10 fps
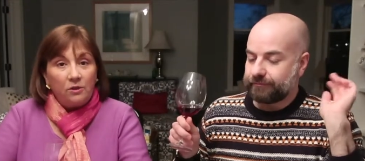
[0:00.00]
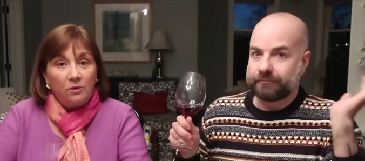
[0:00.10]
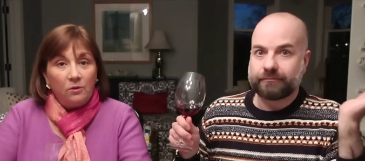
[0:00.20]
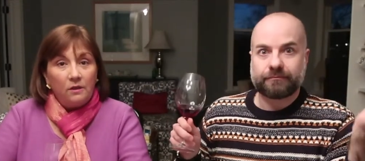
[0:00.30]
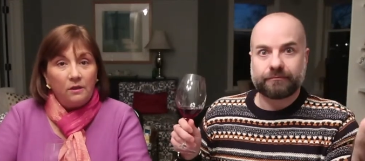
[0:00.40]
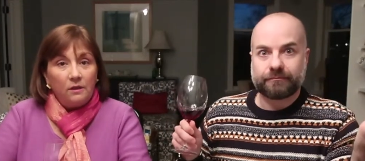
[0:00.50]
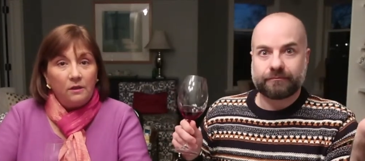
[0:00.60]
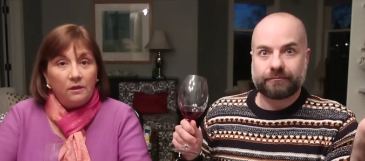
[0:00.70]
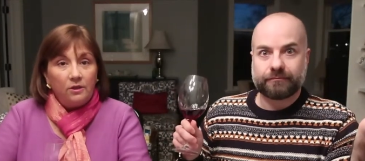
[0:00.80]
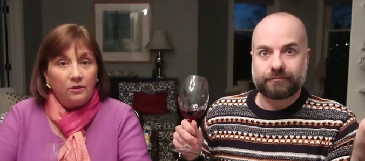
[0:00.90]
Speaker 1: you
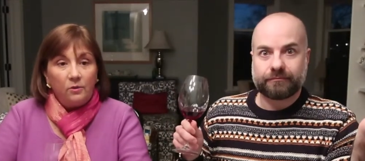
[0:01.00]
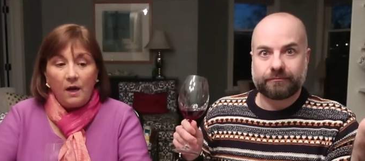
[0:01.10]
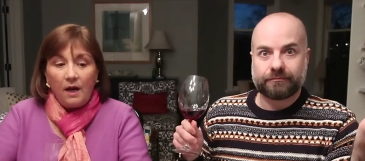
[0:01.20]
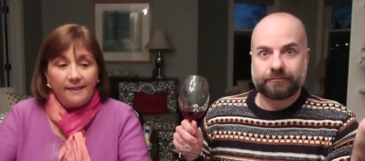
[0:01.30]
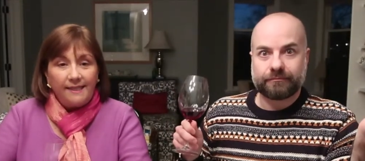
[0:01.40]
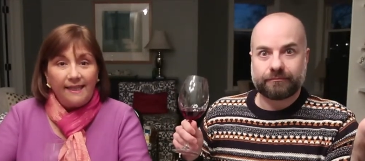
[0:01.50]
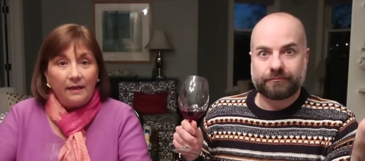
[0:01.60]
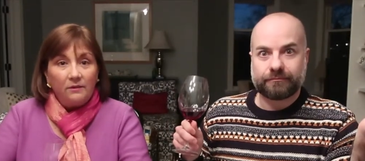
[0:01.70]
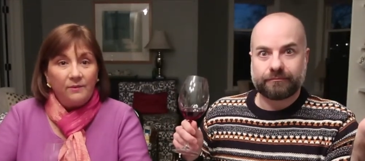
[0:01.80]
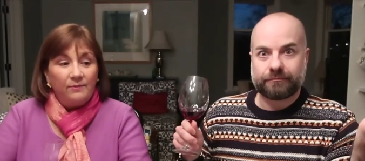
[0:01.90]
to uh, seek
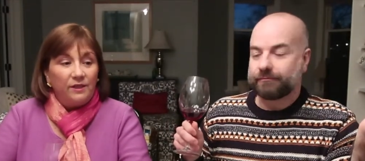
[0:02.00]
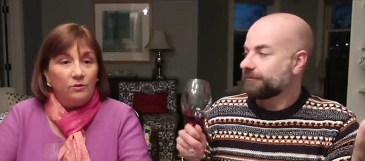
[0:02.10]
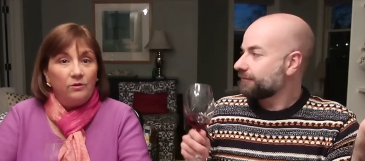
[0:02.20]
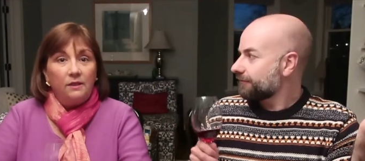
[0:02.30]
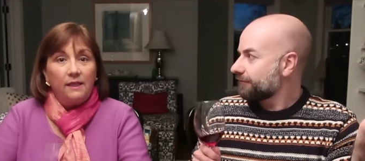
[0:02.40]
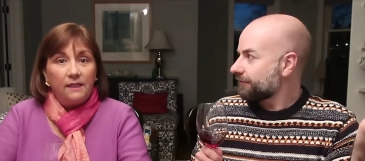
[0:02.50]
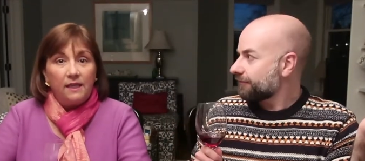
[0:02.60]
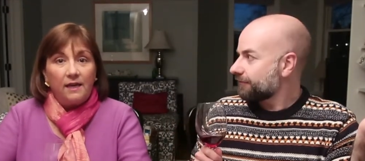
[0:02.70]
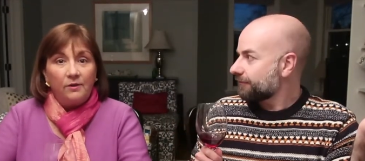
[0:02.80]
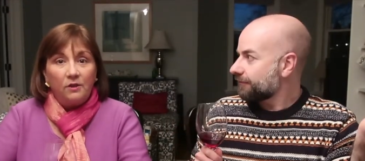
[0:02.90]
out something new. The next
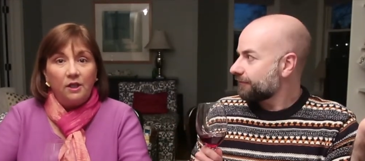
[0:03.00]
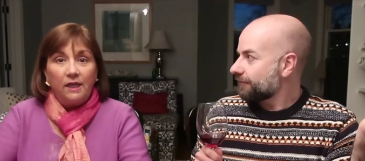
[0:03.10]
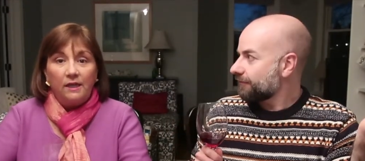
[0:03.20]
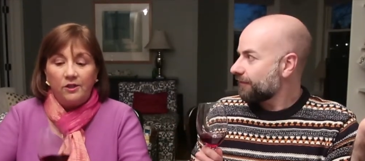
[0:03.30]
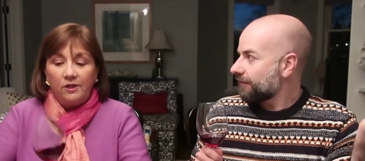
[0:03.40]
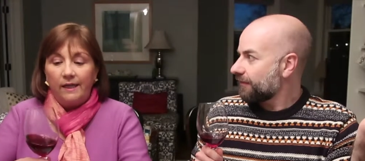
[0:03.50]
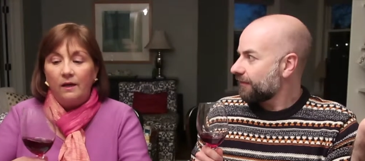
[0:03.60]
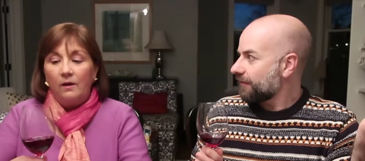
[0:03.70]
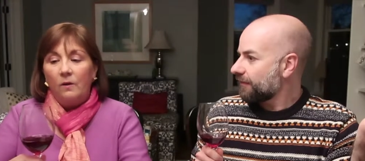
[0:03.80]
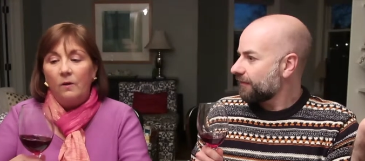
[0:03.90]
time you're looking at, you're
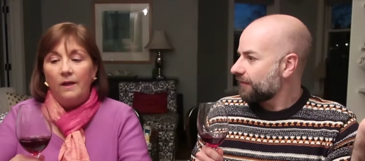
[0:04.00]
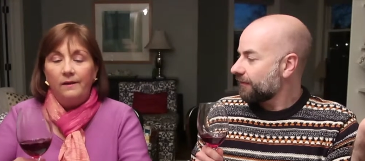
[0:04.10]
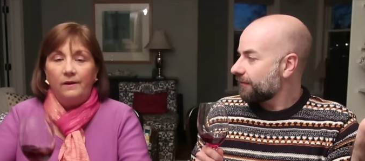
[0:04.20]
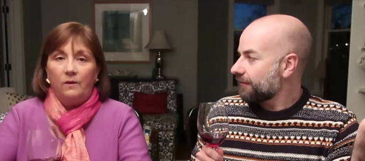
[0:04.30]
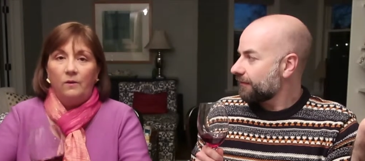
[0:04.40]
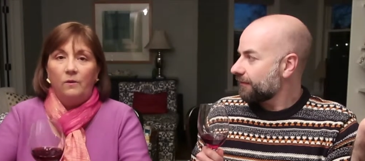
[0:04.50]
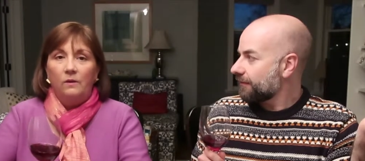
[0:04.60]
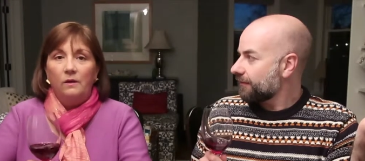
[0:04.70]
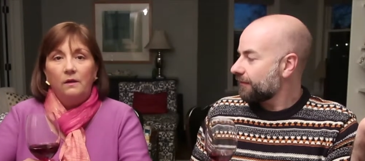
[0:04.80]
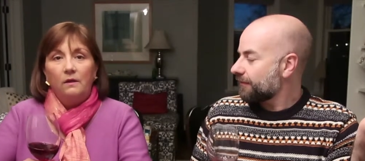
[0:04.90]
like, oh, hello.
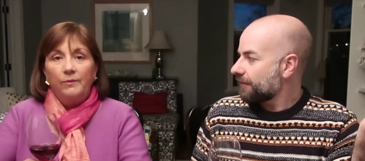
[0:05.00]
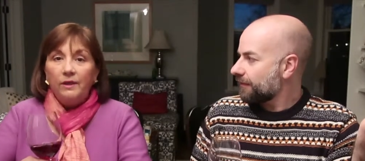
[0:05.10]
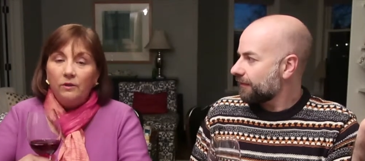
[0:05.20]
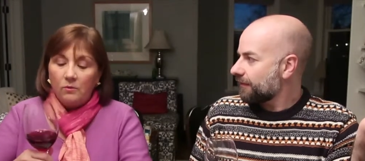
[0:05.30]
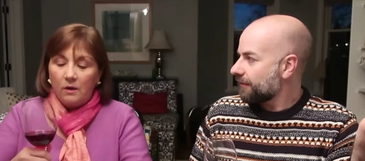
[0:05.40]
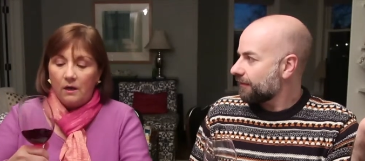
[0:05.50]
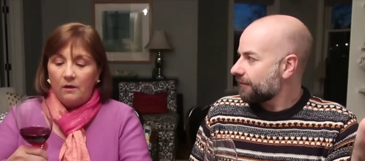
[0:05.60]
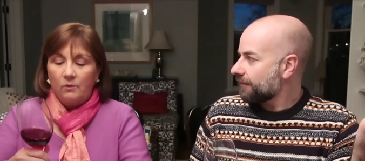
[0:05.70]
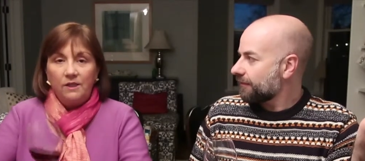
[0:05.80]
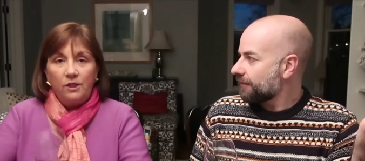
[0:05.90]
Pinot
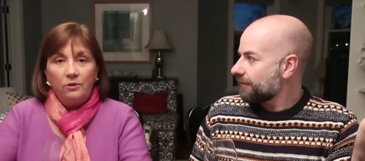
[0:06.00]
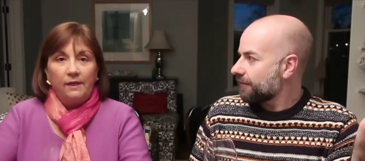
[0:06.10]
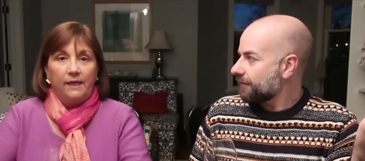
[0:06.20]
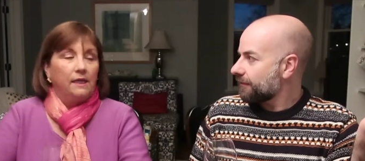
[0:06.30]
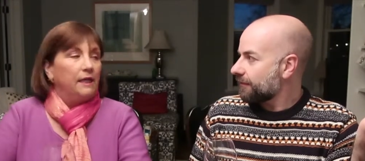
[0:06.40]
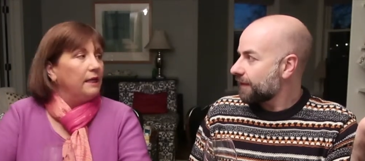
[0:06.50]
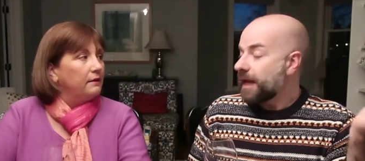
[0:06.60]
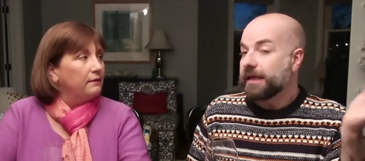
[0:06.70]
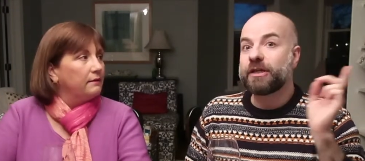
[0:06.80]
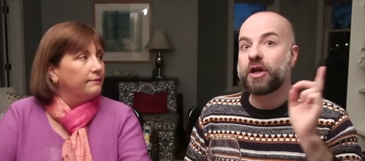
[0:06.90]
Noir.
Speaker 2: What's new
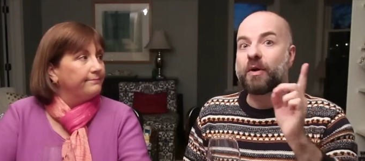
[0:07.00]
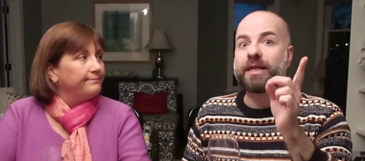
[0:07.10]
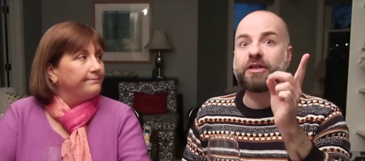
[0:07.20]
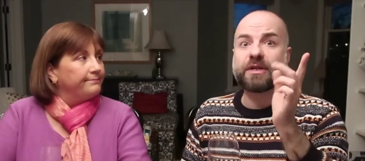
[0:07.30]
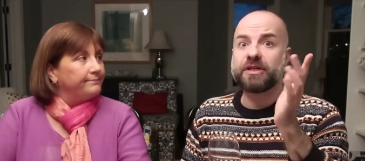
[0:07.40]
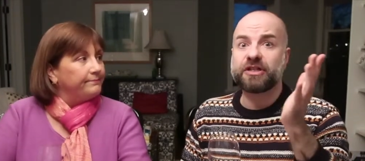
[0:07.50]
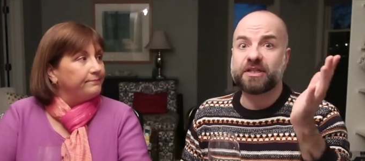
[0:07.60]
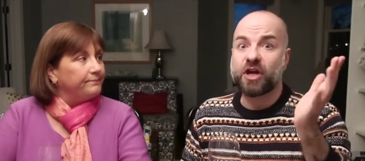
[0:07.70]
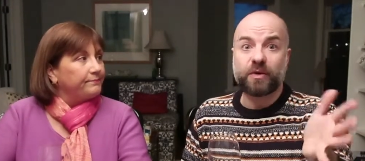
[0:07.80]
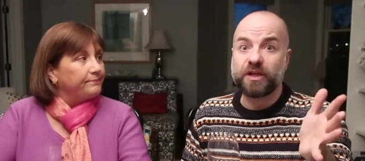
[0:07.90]
lately? You know, and you can
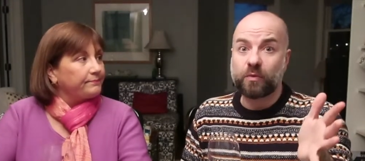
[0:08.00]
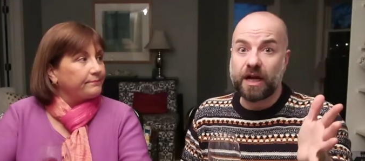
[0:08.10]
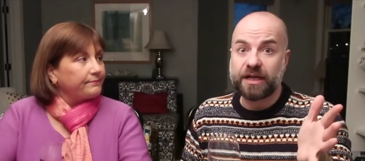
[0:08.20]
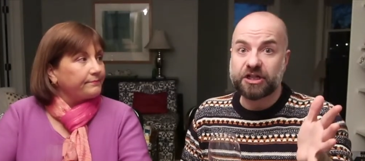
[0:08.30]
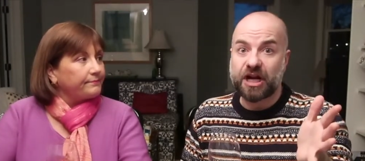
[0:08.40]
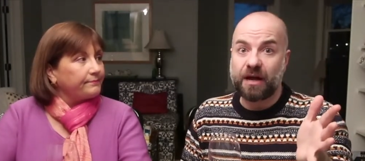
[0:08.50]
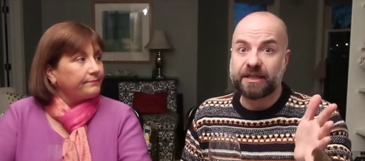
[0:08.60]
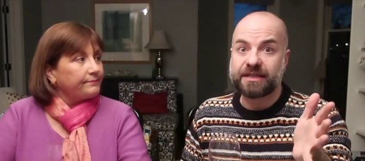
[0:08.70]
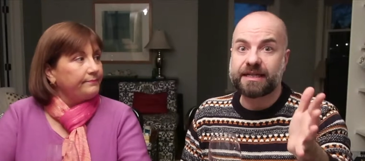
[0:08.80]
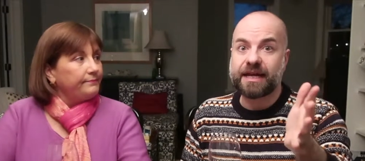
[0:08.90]
just go to your wine shop
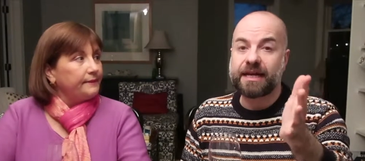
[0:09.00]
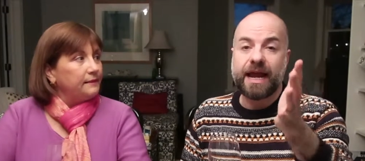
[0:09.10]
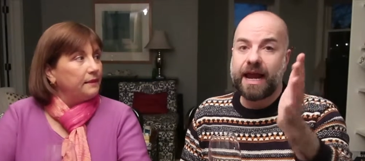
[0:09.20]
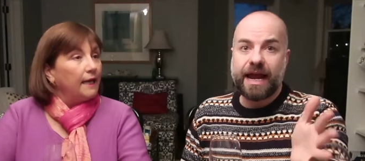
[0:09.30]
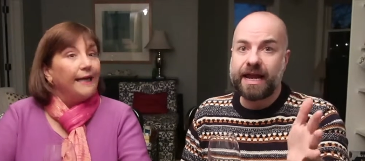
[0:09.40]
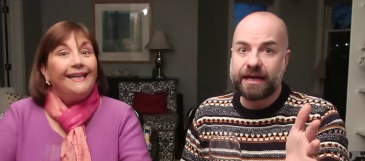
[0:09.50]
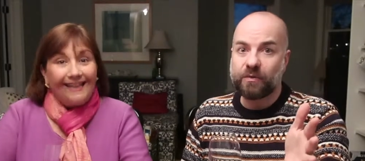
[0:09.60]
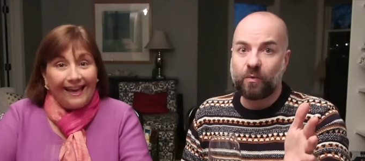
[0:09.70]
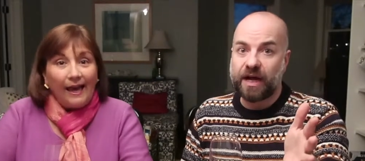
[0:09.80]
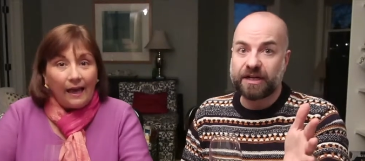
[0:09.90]
and say,
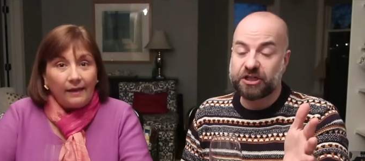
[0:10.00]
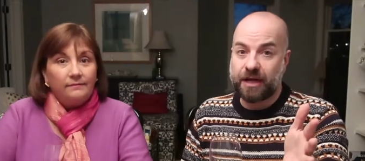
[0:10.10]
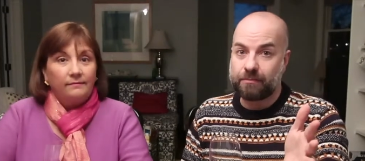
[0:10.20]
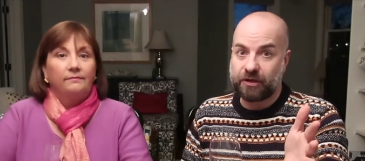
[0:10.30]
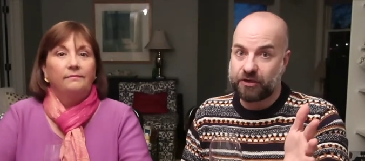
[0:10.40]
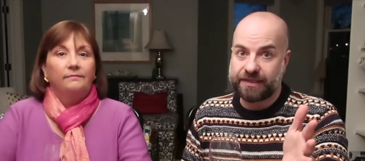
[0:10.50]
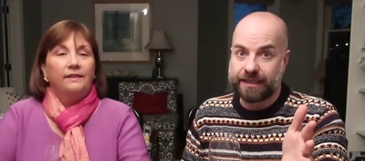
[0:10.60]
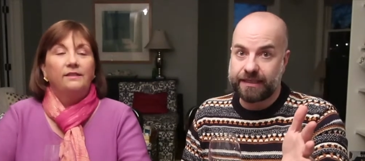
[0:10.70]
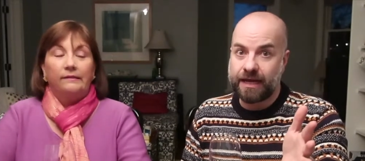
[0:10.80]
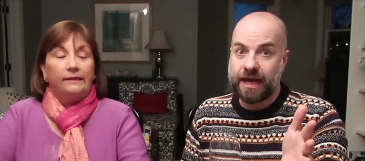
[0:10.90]
hey, wine shop
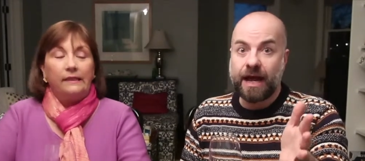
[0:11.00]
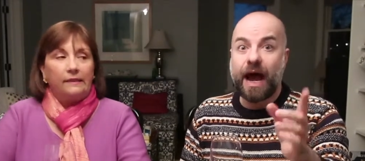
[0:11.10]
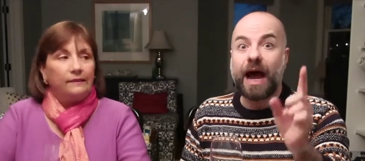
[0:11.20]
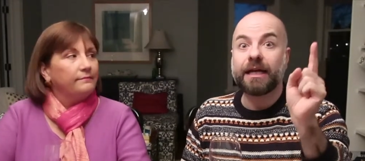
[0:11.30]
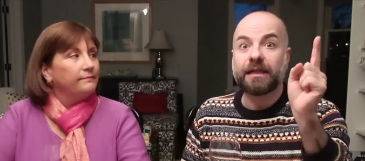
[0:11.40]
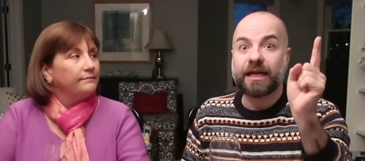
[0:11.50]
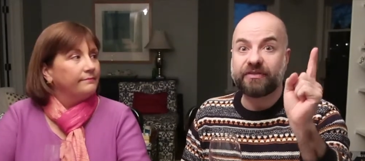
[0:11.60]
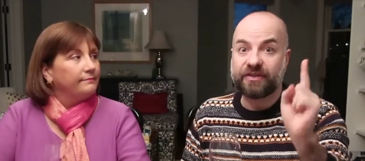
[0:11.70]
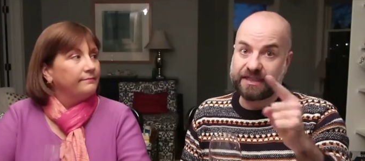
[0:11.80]
person, I like